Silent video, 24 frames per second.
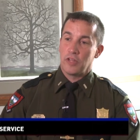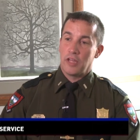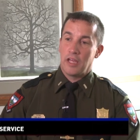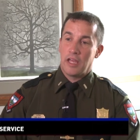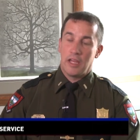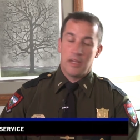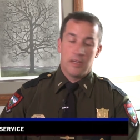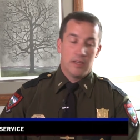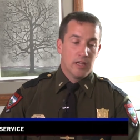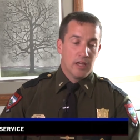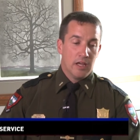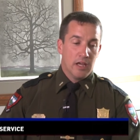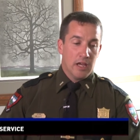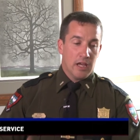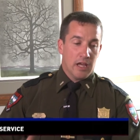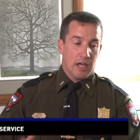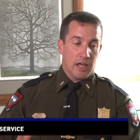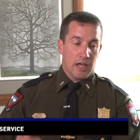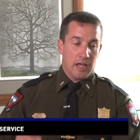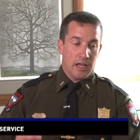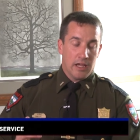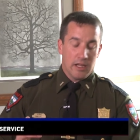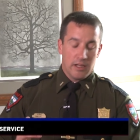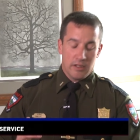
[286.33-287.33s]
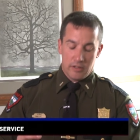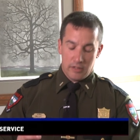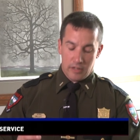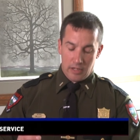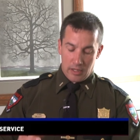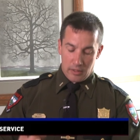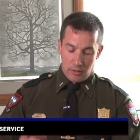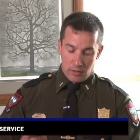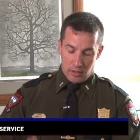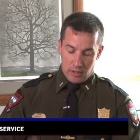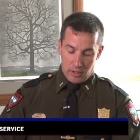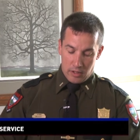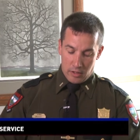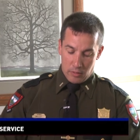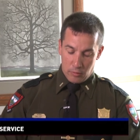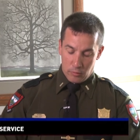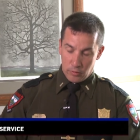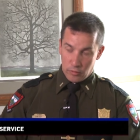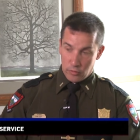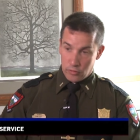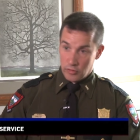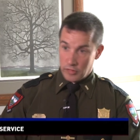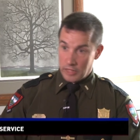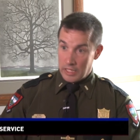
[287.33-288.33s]
And, and
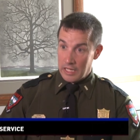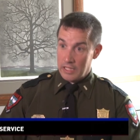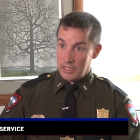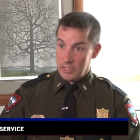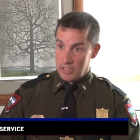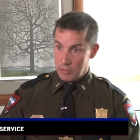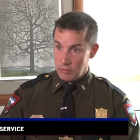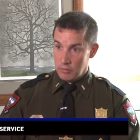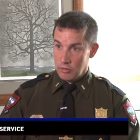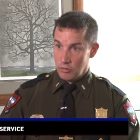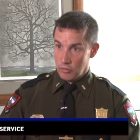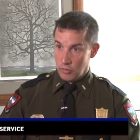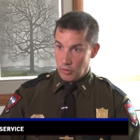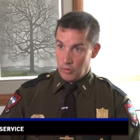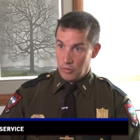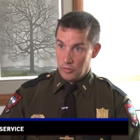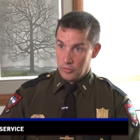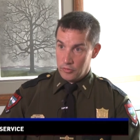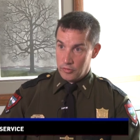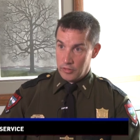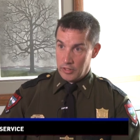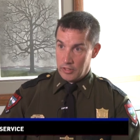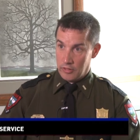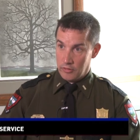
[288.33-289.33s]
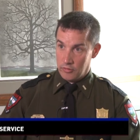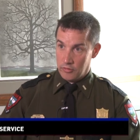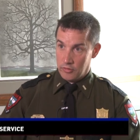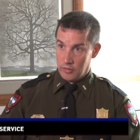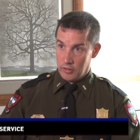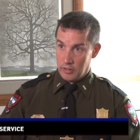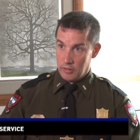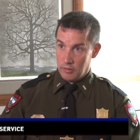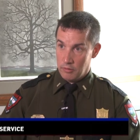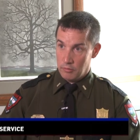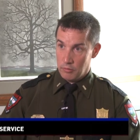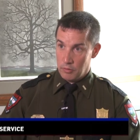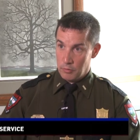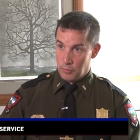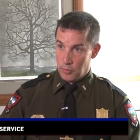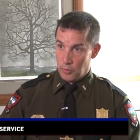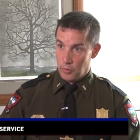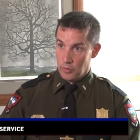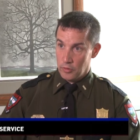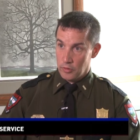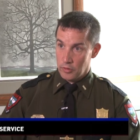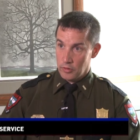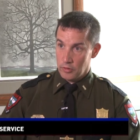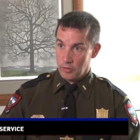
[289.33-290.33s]
our scanty results, as the
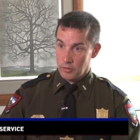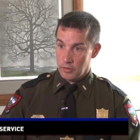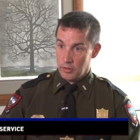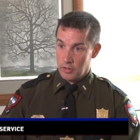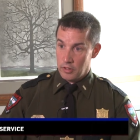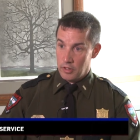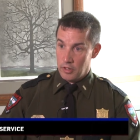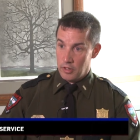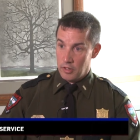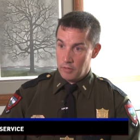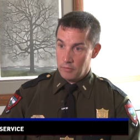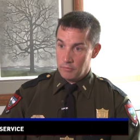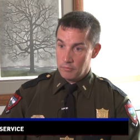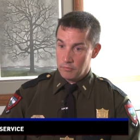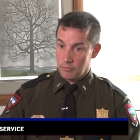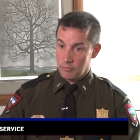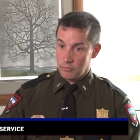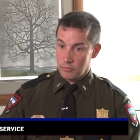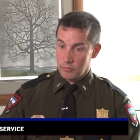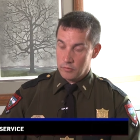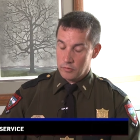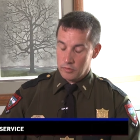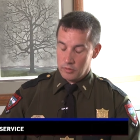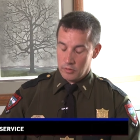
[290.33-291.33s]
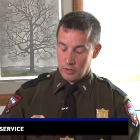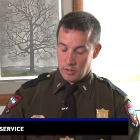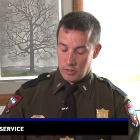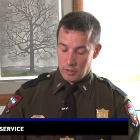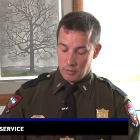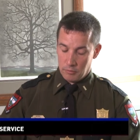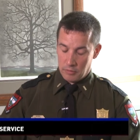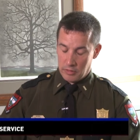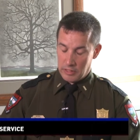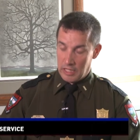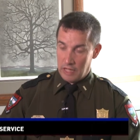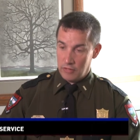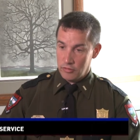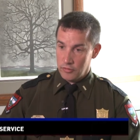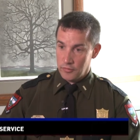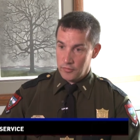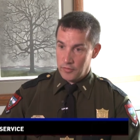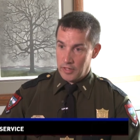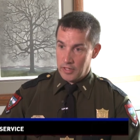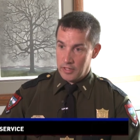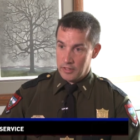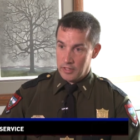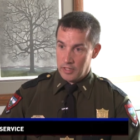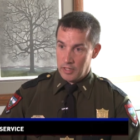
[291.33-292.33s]
reporter um, um,
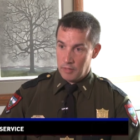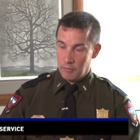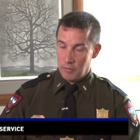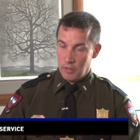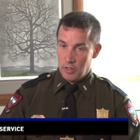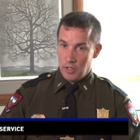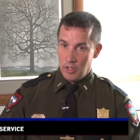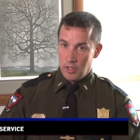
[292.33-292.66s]
classified them,